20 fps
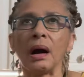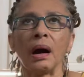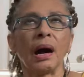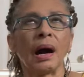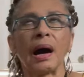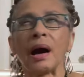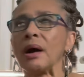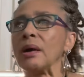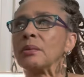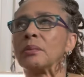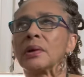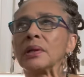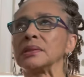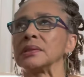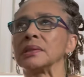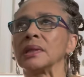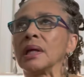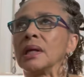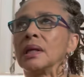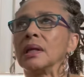always
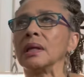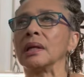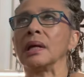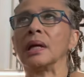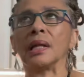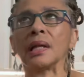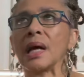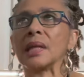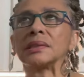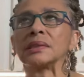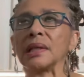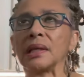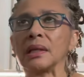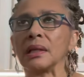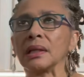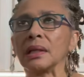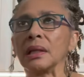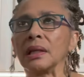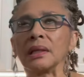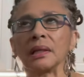say, and I say
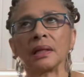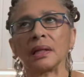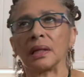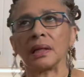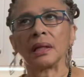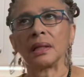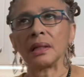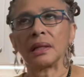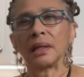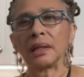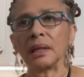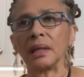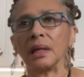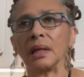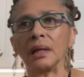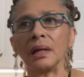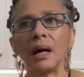again and again and again,